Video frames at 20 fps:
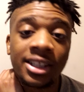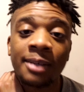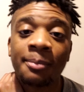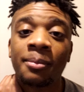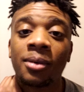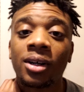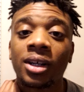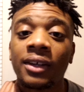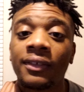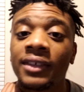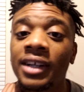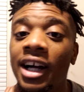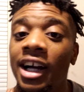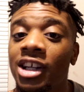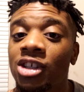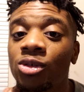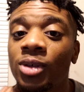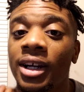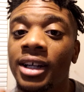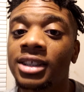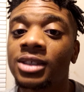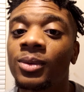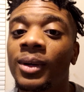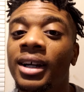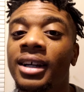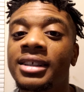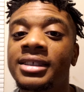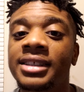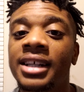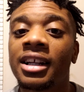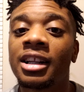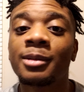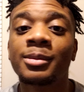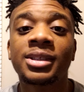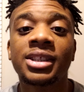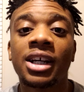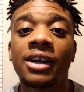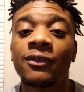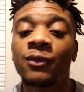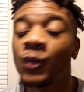a book of God trying to reconcile
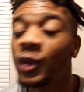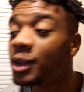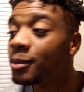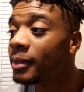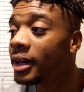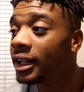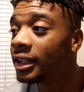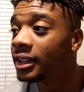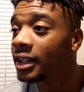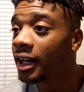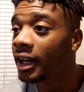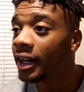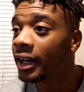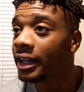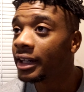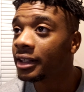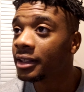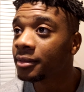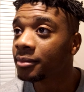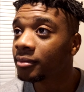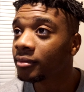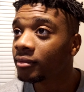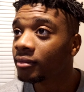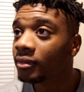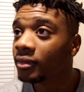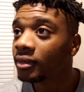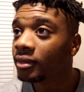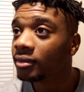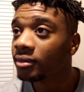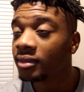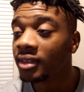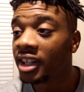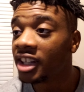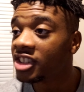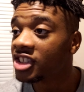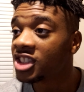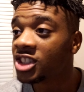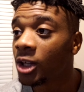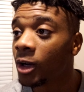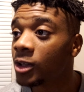himself with mankind, and it
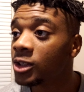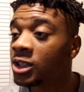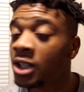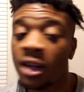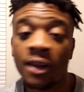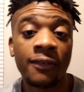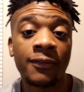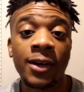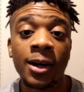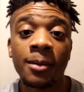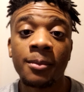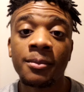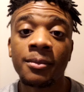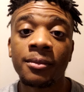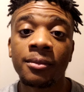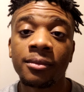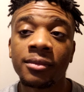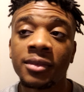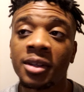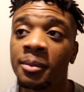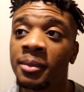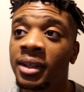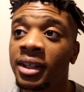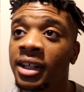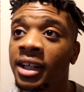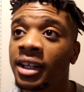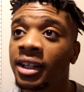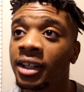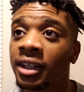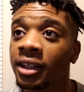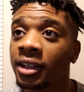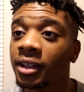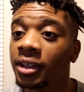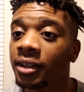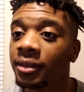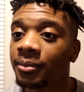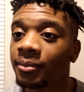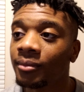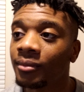just starts from the beginning.